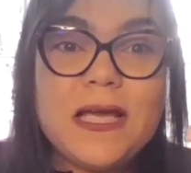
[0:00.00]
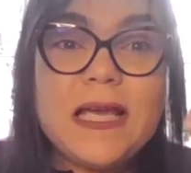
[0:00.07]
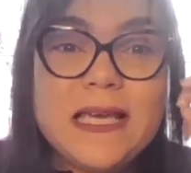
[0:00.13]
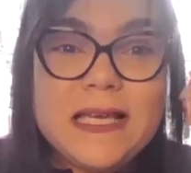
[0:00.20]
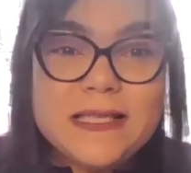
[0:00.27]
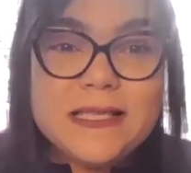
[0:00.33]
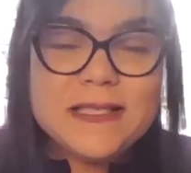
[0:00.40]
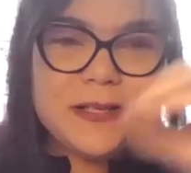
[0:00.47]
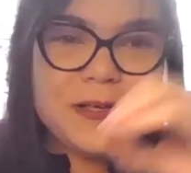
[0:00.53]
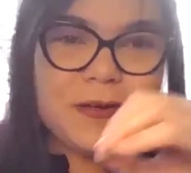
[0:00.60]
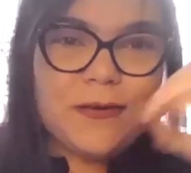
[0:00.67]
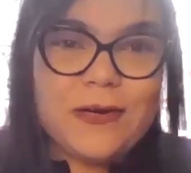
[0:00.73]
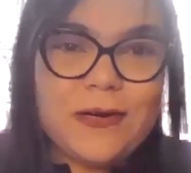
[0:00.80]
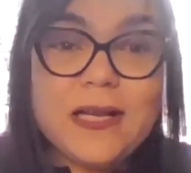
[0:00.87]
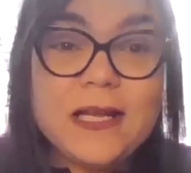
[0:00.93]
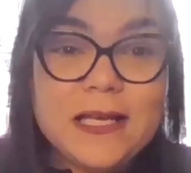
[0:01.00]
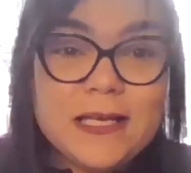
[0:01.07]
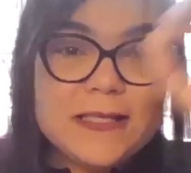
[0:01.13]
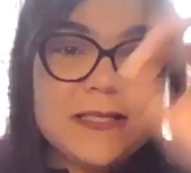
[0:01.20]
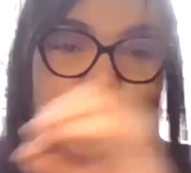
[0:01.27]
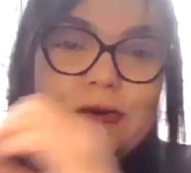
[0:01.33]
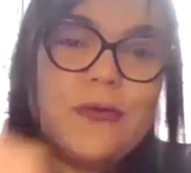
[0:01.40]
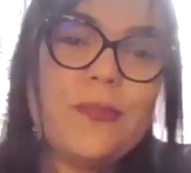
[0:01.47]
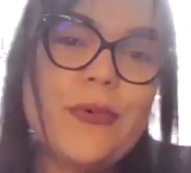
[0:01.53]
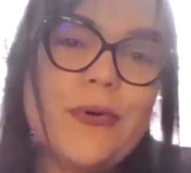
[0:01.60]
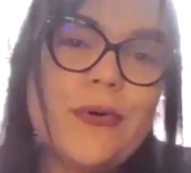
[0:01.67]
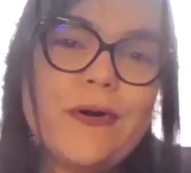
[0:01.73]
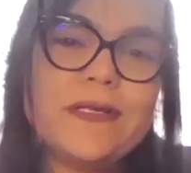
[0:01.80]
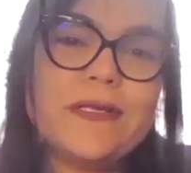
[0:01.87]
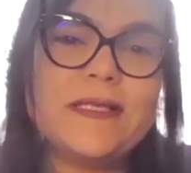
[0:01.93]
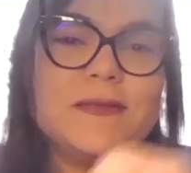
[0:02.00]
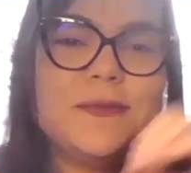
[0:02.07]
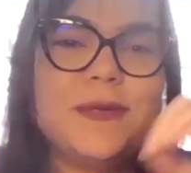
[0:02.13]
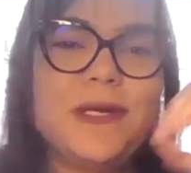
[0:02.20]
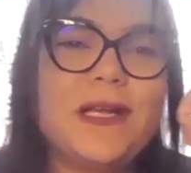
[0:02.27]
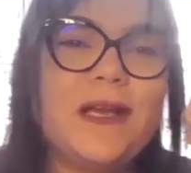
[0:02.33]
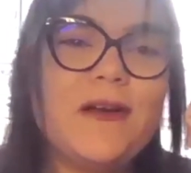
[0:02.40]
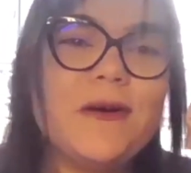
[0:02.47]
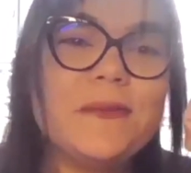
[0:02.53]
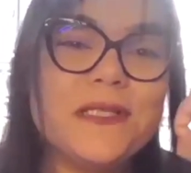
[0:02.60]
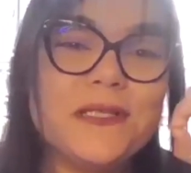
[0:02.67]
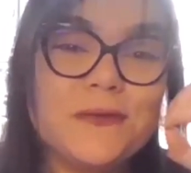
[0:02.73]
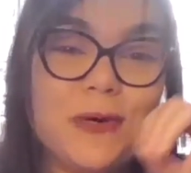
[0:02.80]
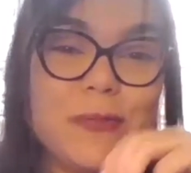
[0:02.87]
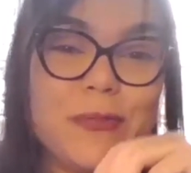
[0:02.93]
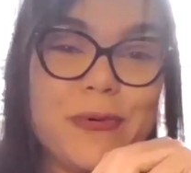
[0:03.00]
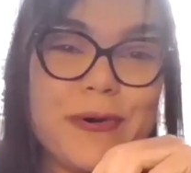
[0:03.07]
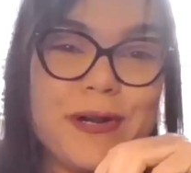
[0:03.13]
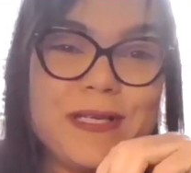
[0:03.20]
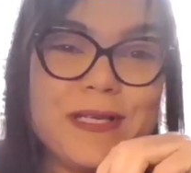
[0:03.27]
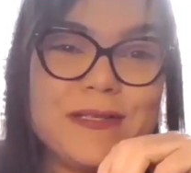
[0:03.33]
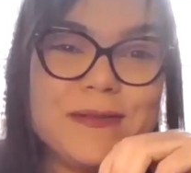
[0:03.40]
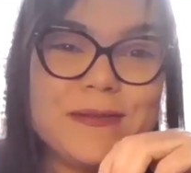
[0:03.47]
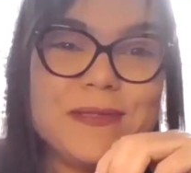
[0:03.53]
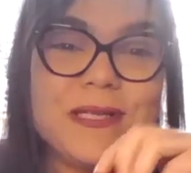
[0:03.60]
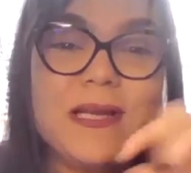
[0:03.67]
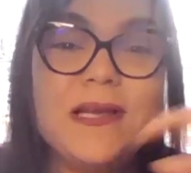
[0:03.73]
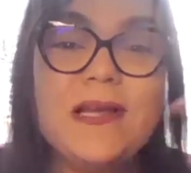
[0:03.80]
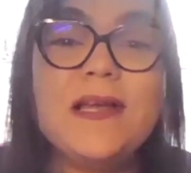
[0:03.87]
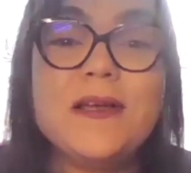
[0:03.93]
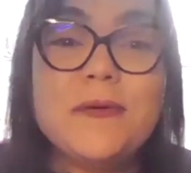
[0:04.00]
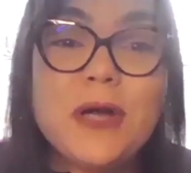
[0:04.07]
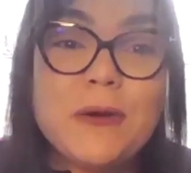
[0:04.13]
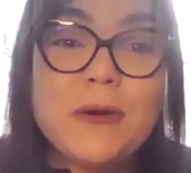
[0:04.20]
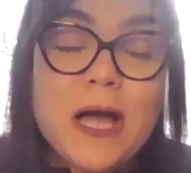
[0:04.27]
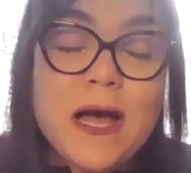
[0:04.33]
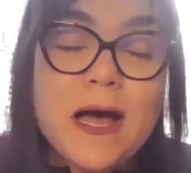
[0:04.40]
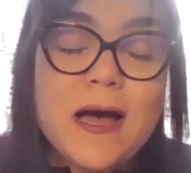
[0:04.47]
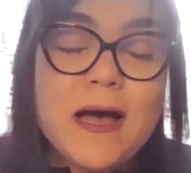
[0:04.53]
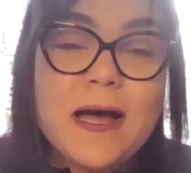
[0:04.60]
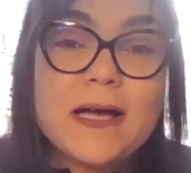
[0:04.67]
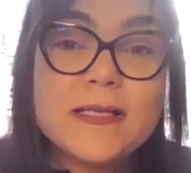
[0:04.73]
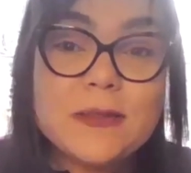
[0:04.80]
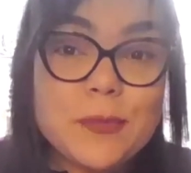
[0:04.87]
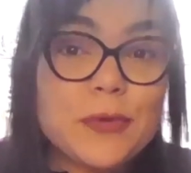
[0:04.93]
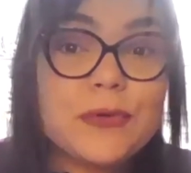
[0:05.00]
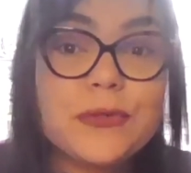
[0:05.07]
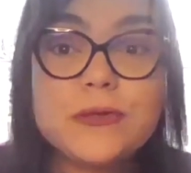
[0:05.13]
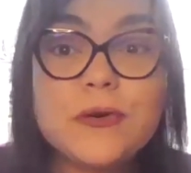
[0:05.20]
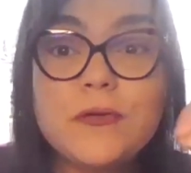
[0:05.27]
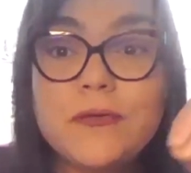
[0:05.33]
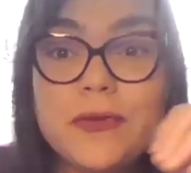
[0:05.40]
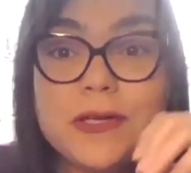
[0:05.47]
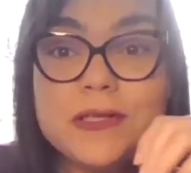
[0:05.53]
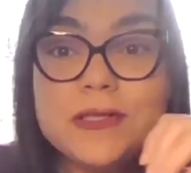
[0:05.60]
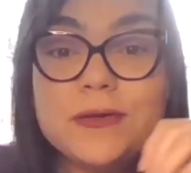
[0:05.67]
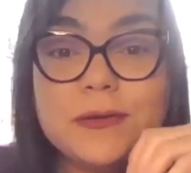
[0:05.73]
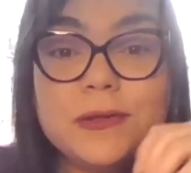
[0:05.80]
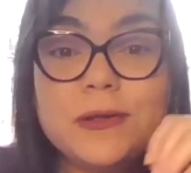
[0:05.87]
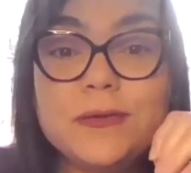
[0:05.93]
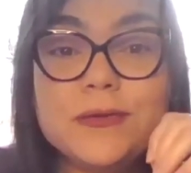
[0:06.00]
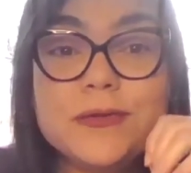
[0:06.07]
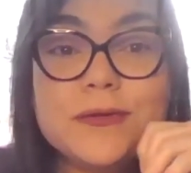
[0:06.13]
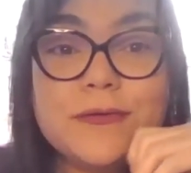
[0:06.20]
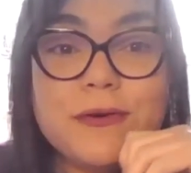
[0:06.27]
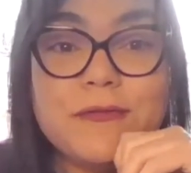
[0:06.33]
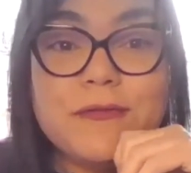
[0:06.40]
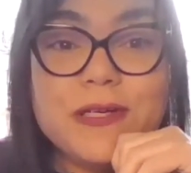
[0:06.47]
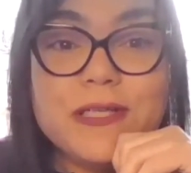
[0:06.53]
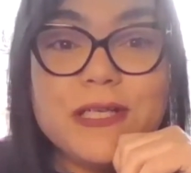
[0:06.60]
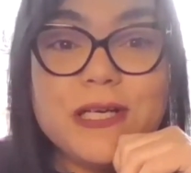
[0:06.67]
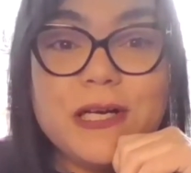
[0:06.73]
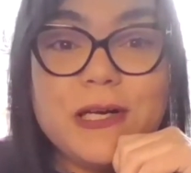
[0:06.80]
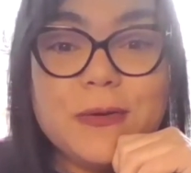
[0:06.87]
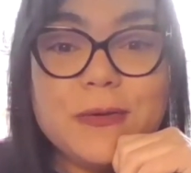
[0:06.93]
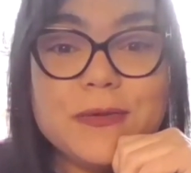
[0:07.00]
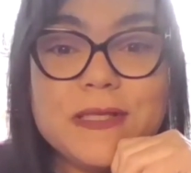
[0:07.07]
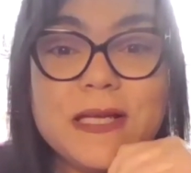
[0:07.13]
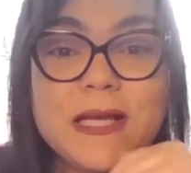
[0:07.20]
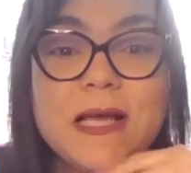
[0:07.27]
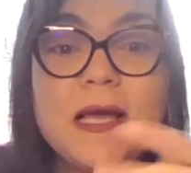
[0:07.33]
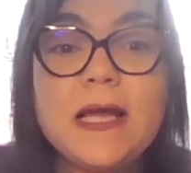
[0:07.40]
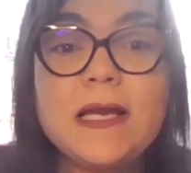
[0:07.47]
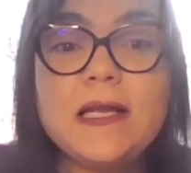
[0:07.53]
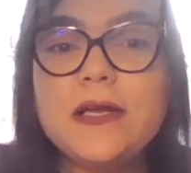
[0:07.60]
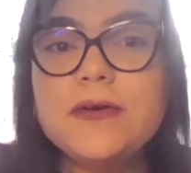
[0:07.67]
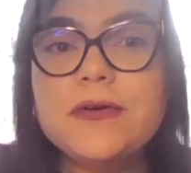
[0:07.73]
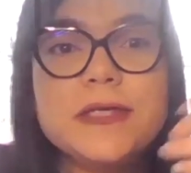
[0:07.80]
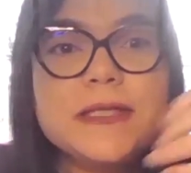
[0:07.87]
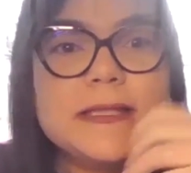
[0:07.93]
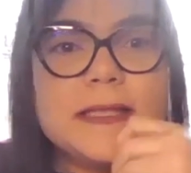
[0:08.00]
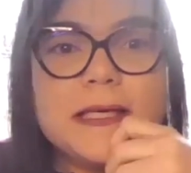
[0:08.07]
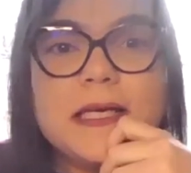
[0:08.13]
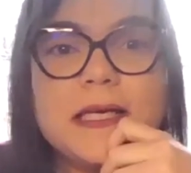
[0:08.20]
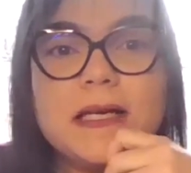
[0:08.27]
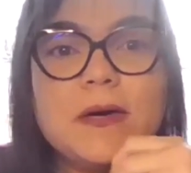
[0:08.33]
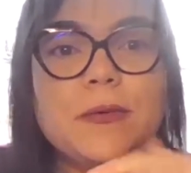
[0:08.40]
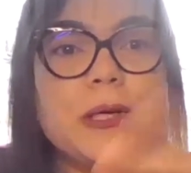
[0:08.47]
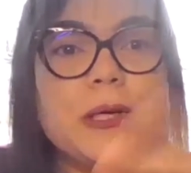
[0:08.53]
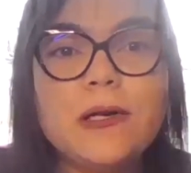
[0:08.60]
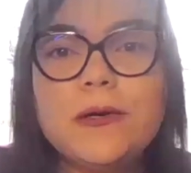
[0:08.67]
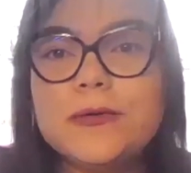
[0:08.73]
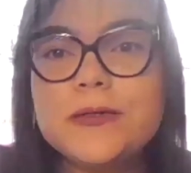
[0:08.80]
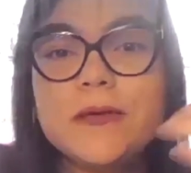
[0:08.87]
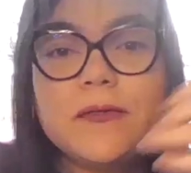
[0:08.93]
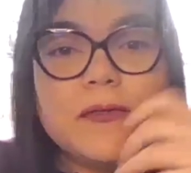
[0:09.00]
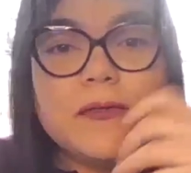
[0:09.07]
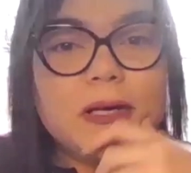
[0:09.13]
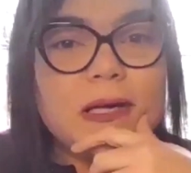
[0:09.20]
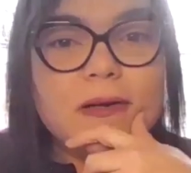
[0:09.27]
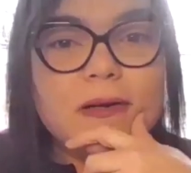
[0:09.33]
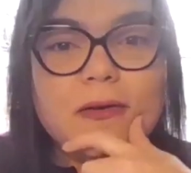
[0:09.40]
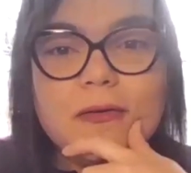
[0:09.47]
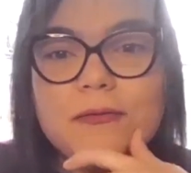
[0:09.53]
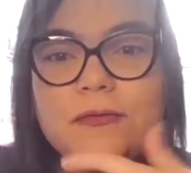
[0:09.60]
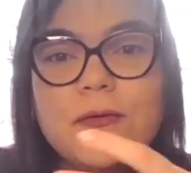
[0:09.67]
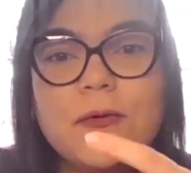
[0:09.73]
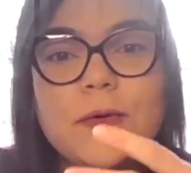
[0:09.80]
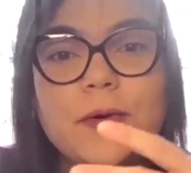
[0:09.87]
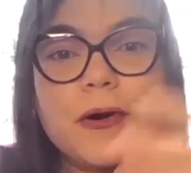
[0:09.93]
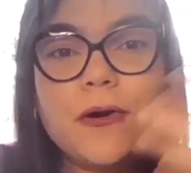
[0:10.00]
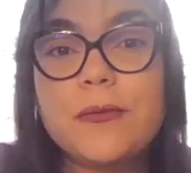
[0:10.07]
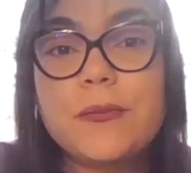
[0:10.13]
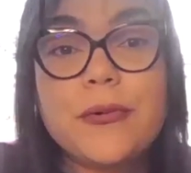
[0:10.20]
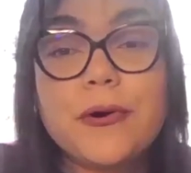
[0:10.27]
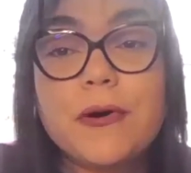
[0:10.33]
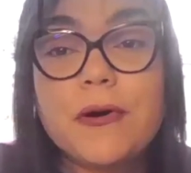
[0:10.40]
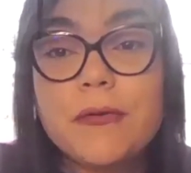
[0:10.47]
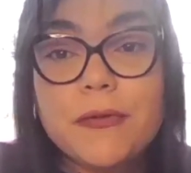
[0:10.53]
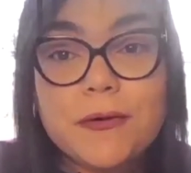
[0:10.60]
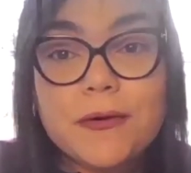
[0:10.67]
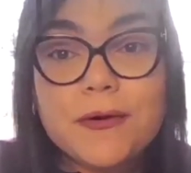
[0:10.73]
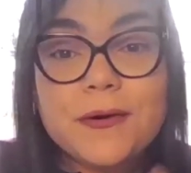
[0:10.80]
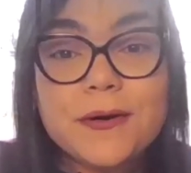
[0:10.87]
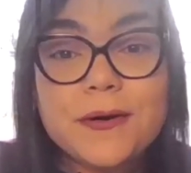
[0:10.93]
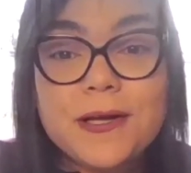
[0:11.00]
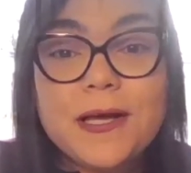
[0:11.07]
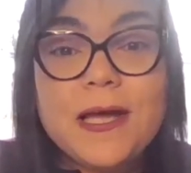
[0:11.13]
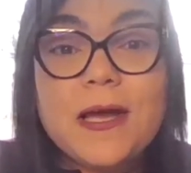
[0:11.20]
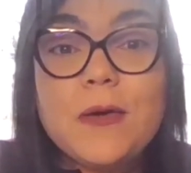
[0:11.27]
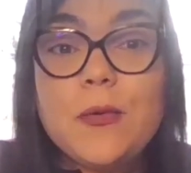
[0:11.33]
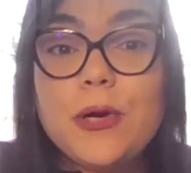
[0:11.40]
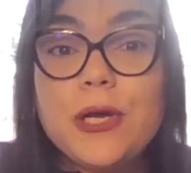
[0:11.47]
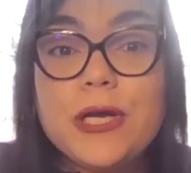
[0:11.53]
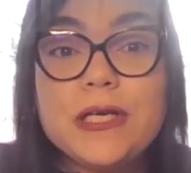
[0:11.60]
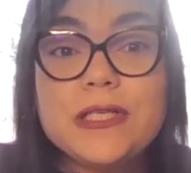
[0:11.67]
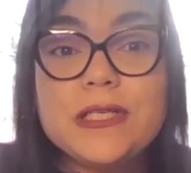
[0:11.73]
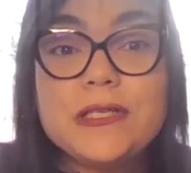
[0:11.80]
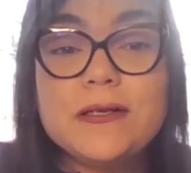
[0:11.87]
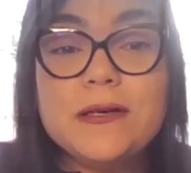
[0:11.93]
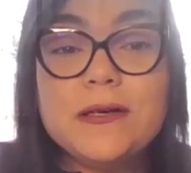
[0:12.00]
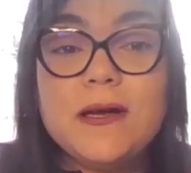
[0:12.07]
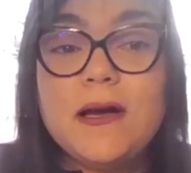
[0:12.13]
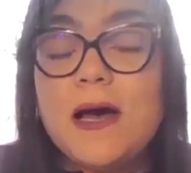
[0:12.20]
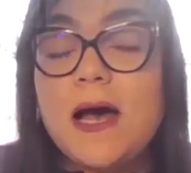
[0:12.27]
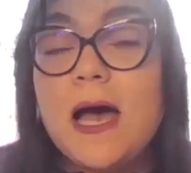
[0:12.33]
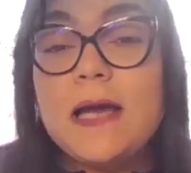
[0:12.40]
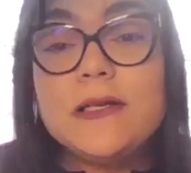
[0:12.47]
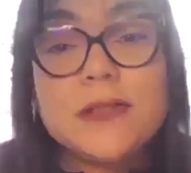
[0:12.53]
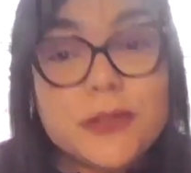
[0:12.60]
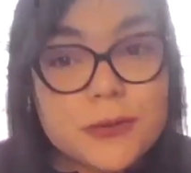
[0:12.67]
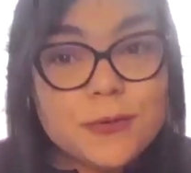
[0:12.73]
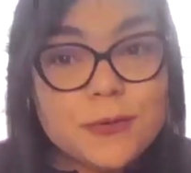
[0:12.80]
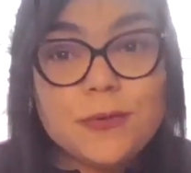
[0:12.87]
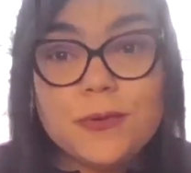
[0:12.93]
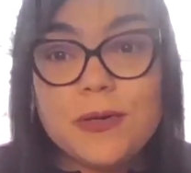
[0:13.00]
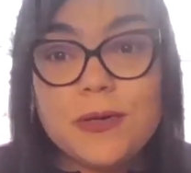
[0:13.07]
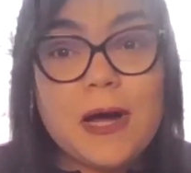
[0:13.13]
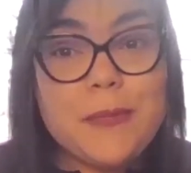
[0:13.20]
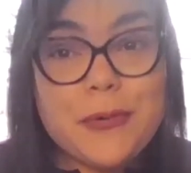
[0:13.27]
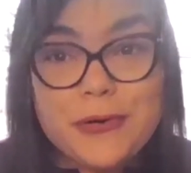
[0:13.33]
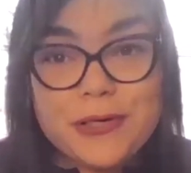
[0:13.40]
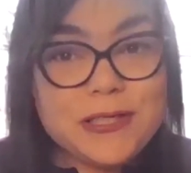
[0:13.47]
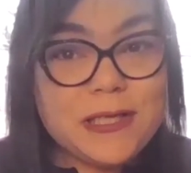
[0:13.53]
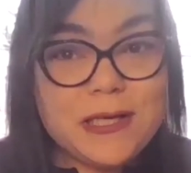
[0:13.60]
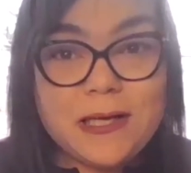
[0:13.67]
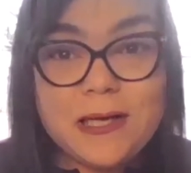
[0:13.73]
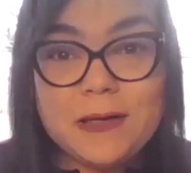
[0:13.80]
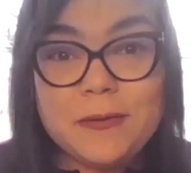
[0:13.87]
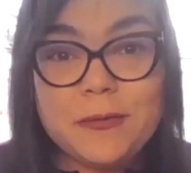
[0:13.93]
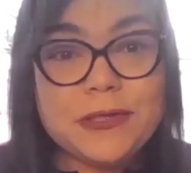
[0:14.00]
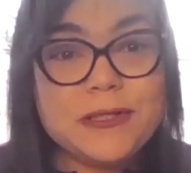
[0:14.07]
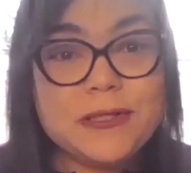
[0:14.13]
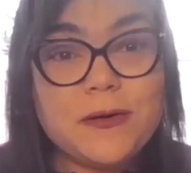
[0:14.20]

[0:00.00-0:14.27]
an easier process when it comes to appraisals, as opposed to conventional loans or FHA loans. And here is Taina. We closed a VA loan for her brother, which I do appreciate when